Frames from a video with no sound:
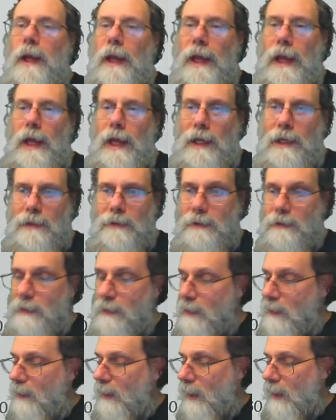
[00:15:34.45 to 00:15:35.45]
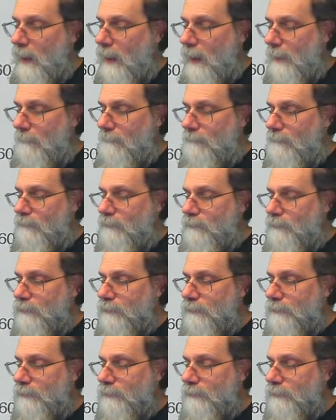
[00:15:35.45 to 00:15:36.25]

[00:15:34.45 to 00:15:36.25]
and um,